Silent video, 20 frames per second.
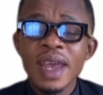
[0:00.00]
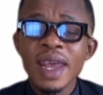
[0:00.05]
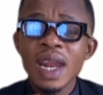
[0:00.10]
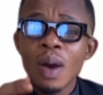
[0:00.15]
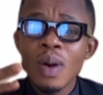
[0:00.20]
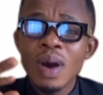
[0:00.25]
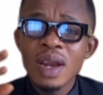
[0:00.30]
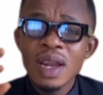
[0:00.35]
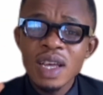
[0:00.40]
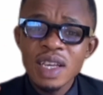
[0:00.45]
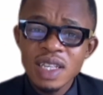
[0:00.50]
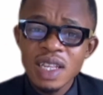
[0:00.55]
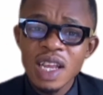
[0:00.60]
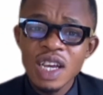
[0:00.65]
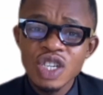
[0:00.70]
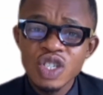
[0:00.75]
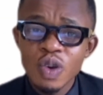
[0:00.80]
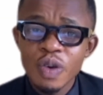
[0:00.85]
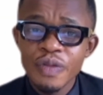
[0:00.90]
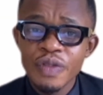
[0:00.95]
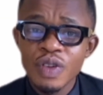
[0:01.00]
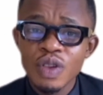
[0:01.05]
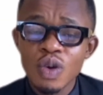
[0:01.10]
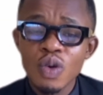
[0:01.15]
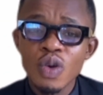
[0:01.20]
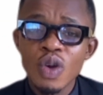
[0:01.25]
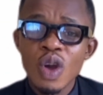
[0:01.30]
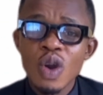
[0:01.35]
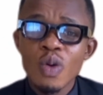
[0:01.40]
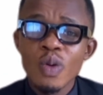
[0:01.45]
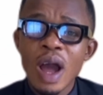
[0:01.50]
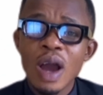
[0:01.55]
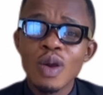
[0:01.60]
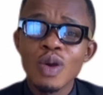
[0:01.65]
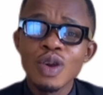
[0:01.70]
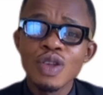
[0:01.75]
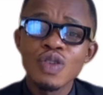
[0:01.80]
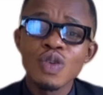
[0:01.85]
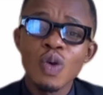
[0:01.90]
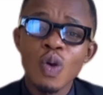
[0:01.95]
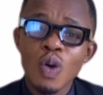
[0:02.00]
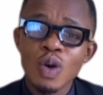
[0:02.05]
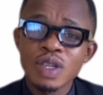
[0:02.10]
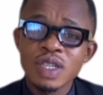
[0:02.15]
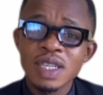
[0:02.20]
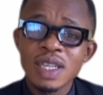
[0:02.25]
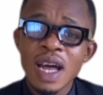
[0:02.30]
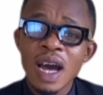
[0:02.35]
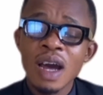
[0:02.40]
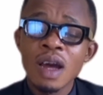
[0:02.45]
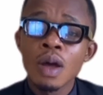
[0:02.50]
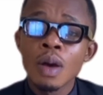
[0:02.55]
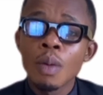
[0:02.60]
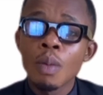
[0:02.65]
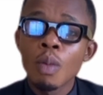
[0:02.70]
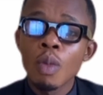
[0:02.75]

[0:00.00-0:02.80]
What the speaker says: In our next lecture video, we are going to consider